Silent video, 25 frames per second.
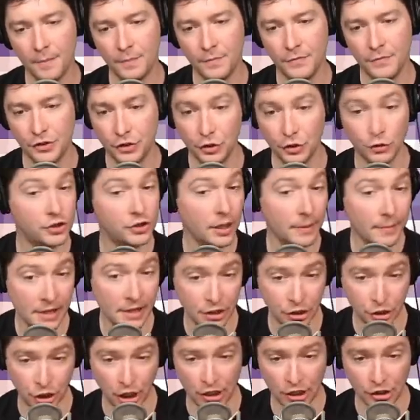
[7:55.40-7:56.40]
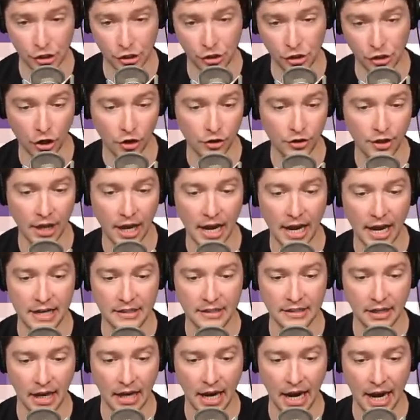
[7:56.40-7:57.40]
So some of the changes are
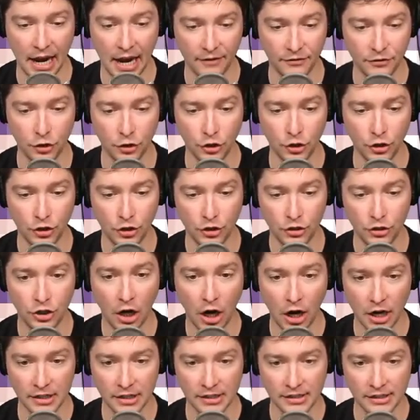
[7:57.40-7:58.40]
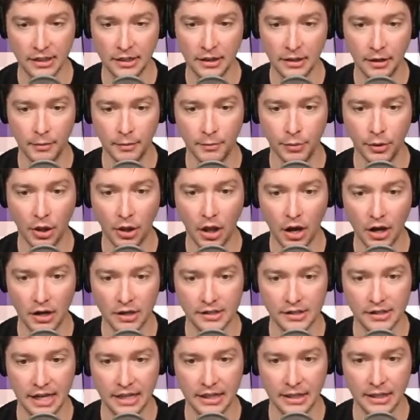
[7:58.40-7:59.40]
that after tossing
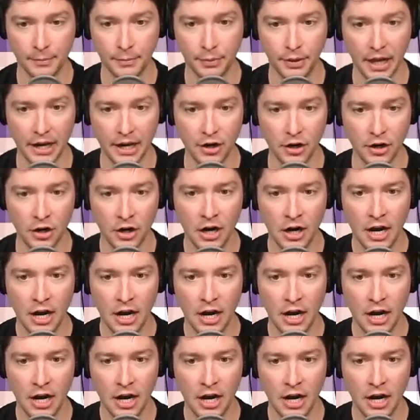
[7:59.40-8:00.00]
blocks at the player,